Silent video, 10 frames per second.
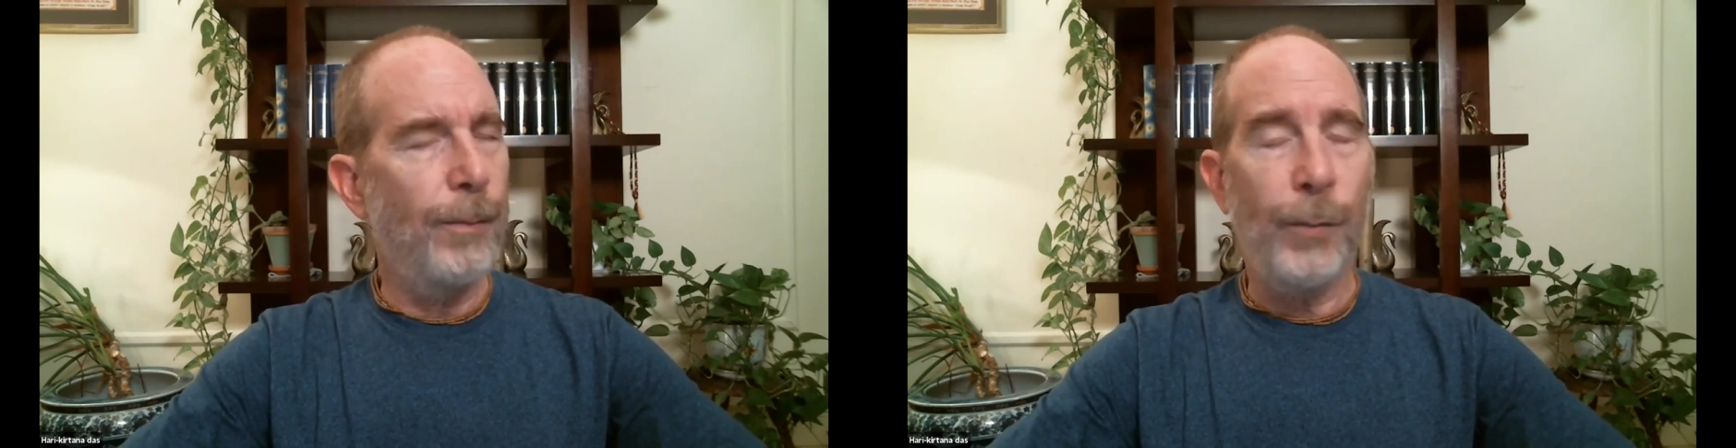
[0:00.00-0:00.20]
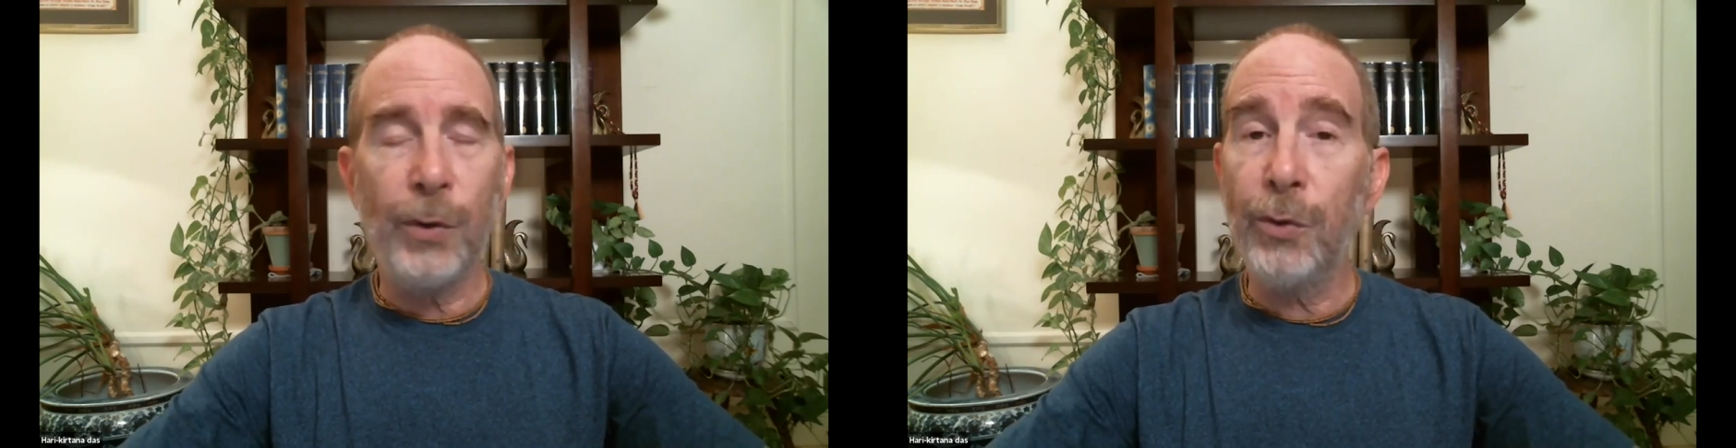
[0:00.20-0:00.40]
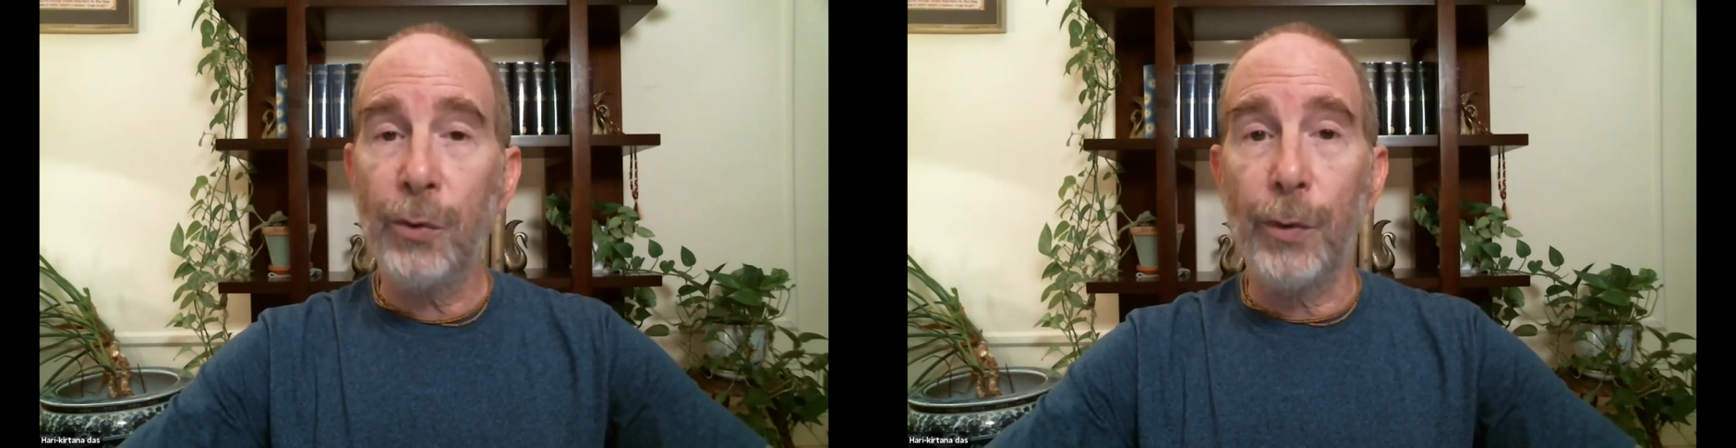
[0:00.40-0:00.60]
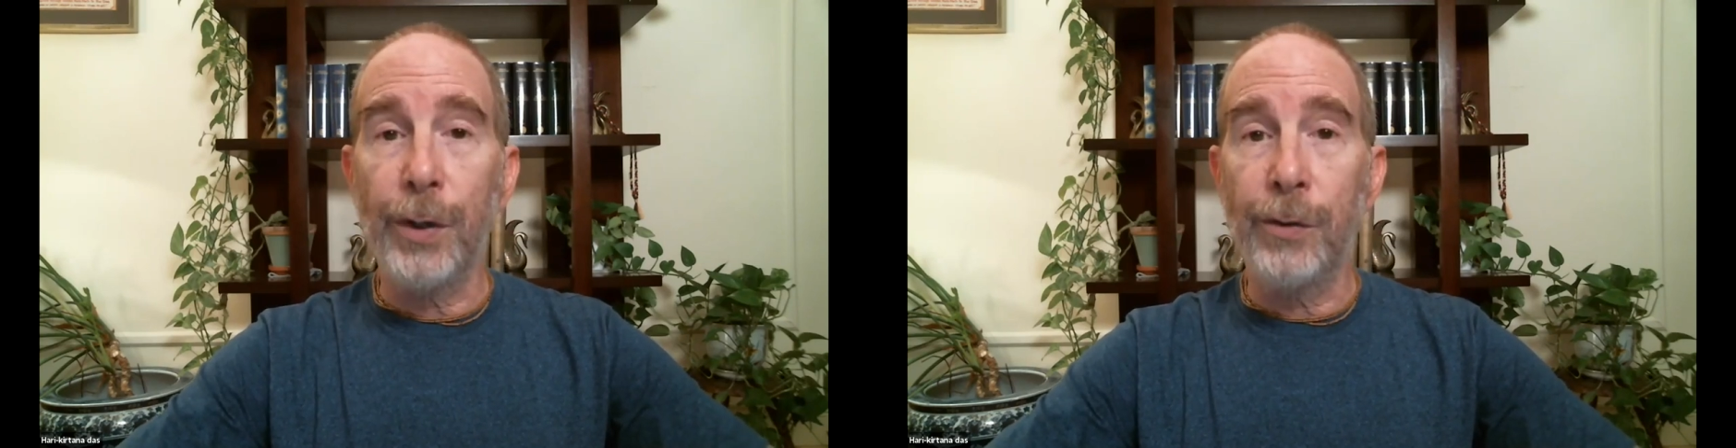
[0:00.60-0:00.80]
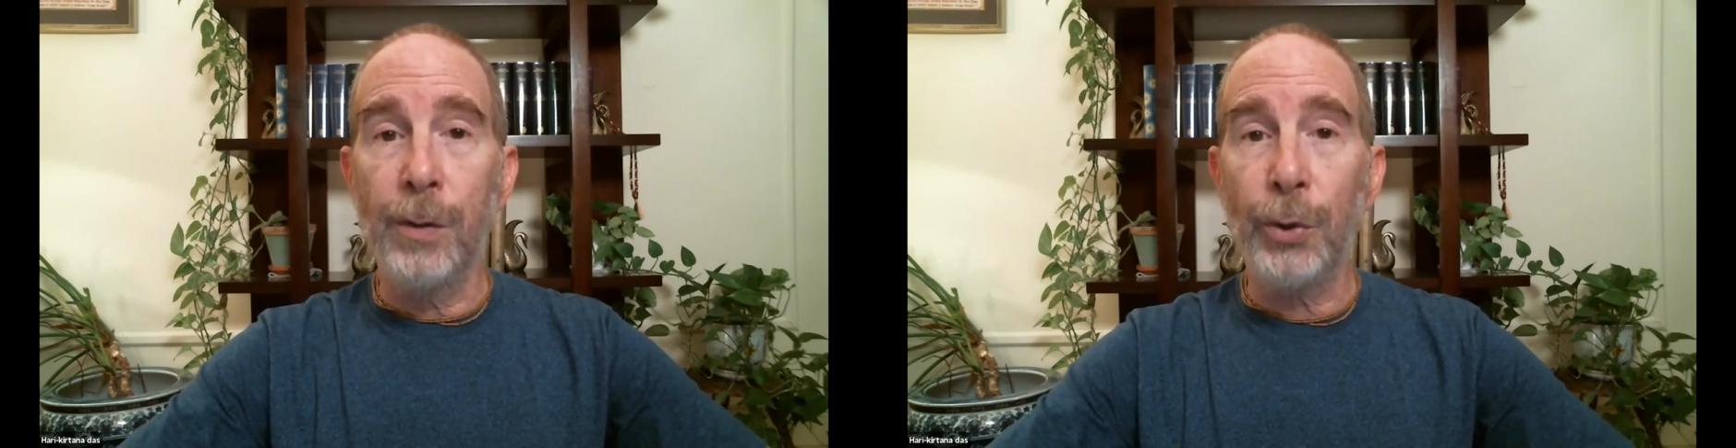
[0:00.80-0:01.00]
So it's a
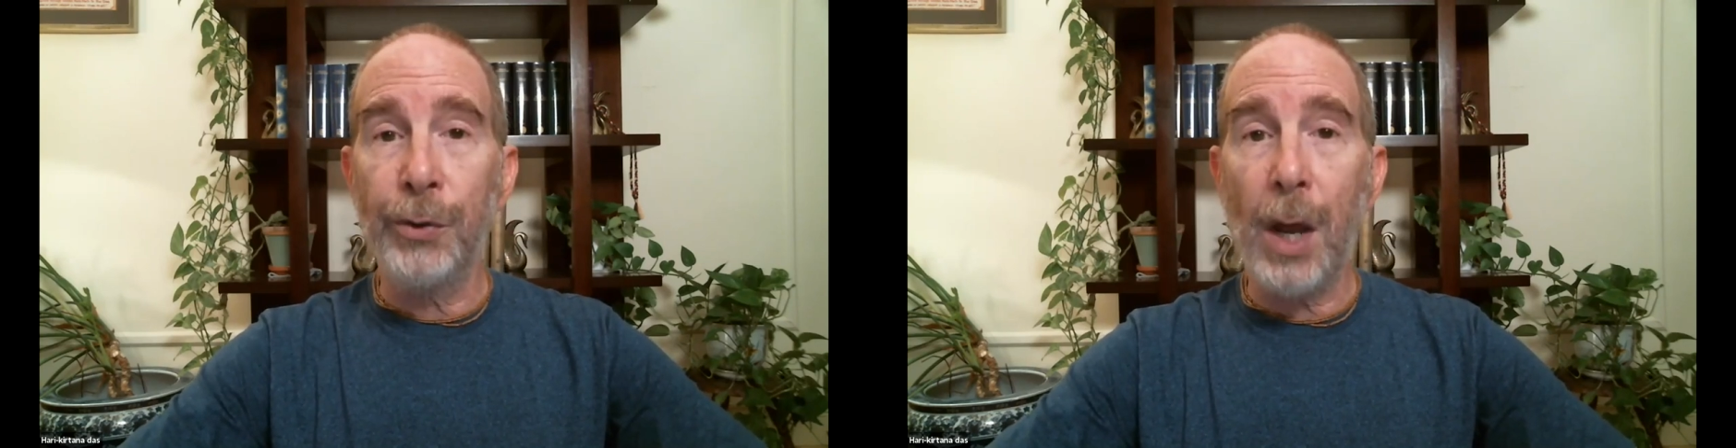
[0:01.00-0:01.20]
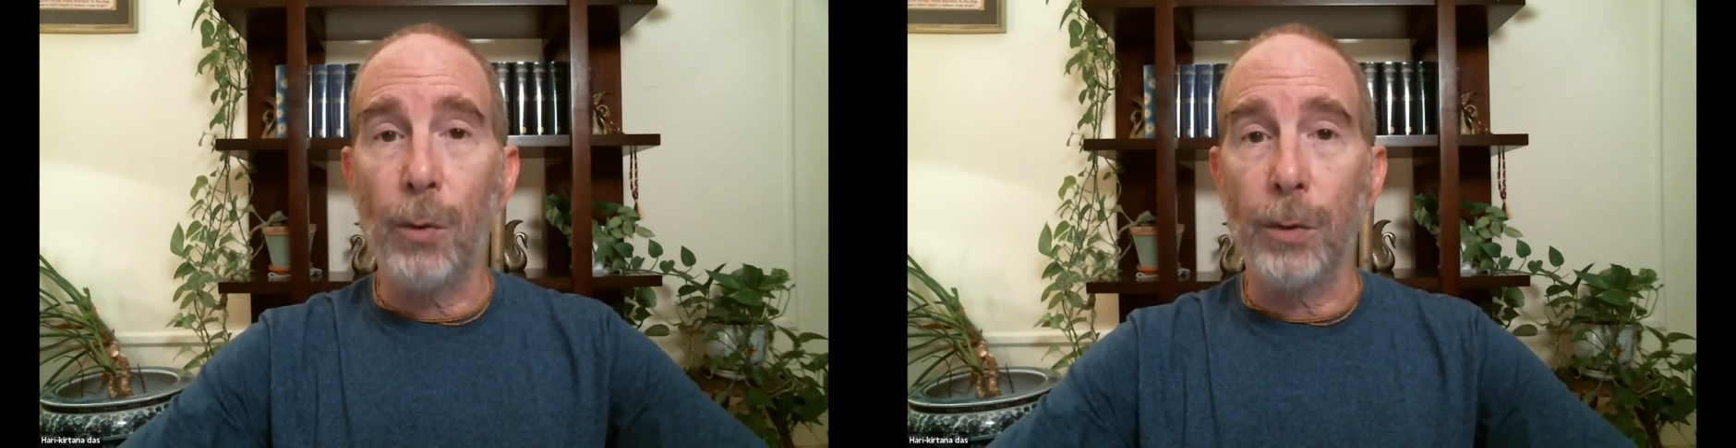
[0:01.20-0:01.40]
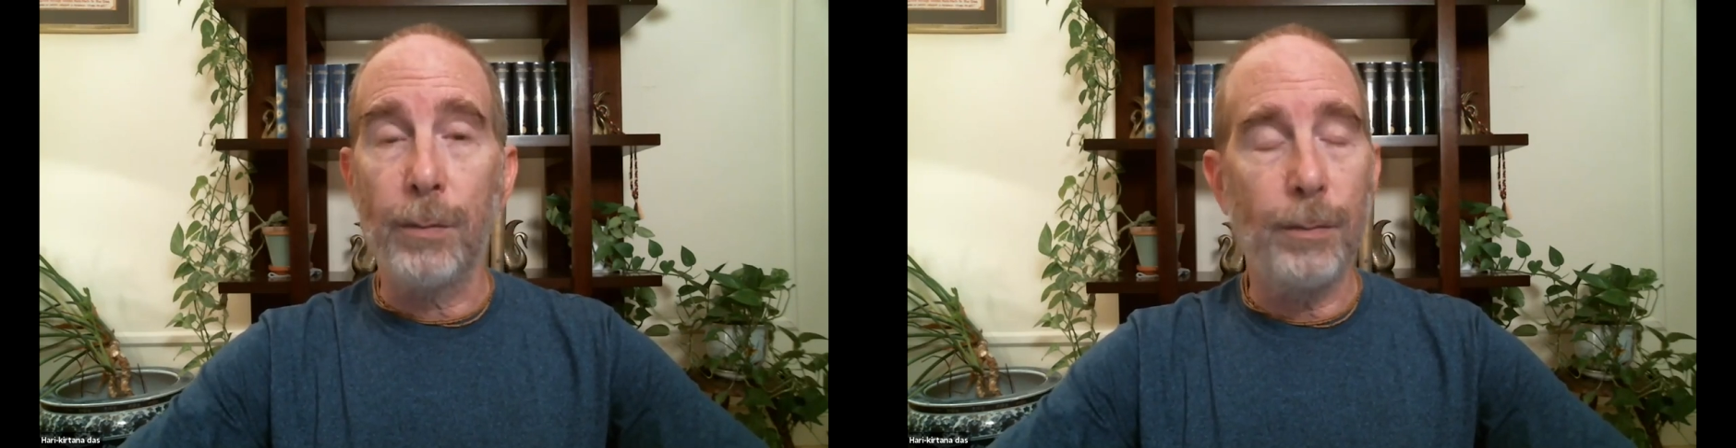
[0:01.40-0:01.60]
reasonable doubt.